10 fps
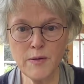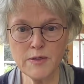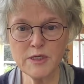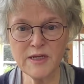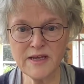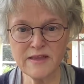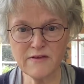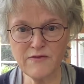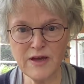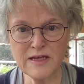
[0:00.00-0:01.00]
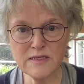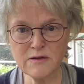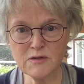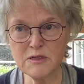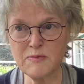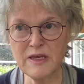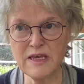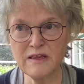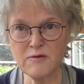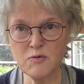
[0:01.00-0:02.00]
shit hit the fan, so to speak,
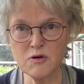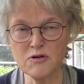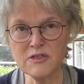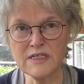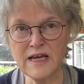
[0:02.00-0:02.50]
in the world,